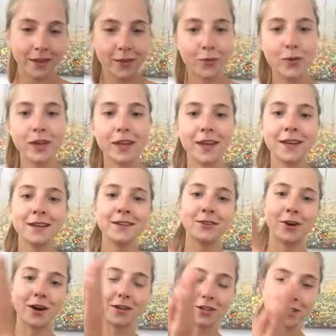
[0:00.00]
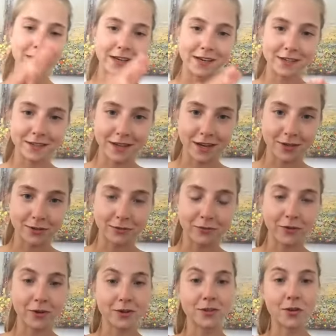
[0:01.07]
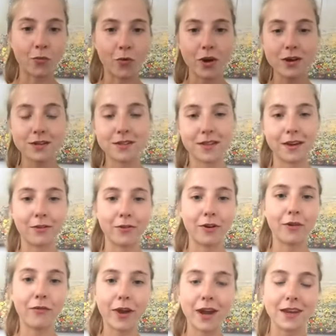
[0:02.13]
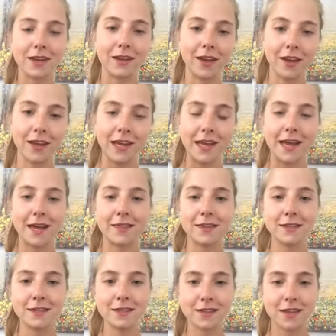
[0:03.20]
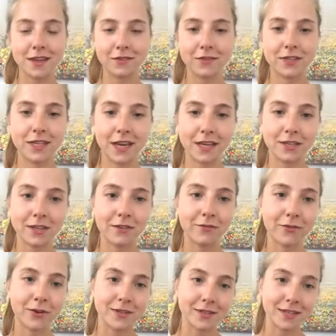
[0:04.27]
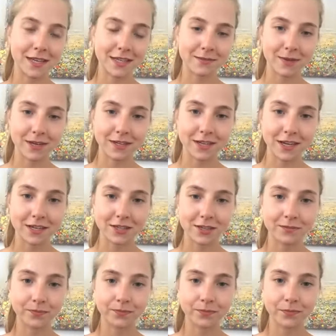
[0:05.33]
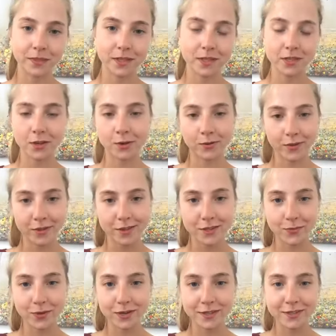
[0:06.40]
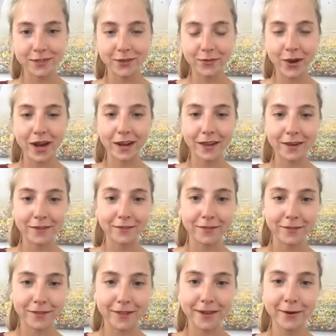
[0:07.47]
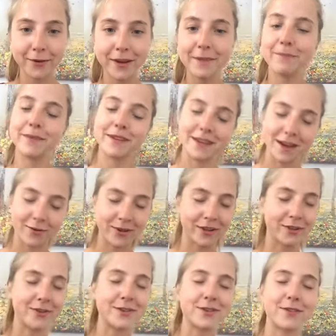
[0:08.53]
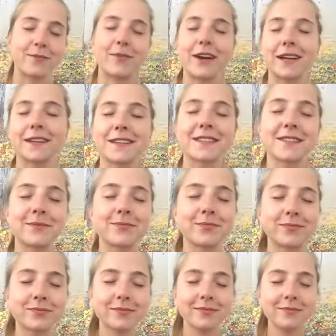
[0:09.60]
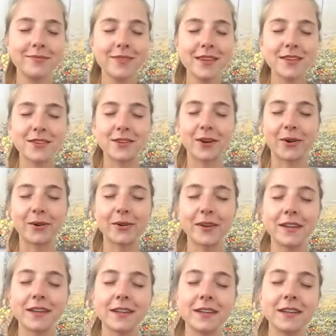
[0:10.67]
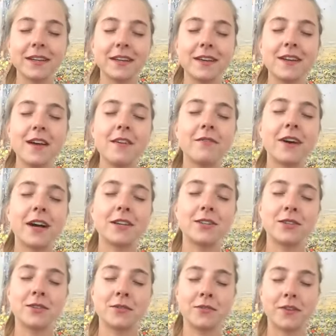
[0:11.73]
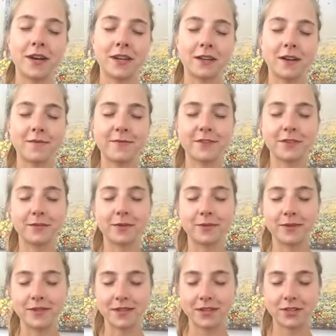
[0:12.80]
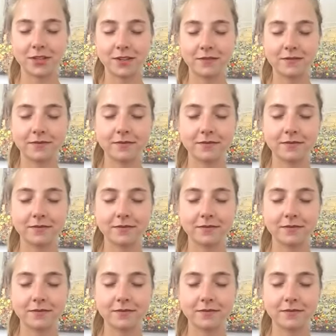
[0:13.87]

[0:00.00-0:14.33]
we can consciously decide to focus on what is there already. And this is the invitation for today's meditation. So this was quite a lot of theory, but now we go into the practice. So I invite you to find a comfortable position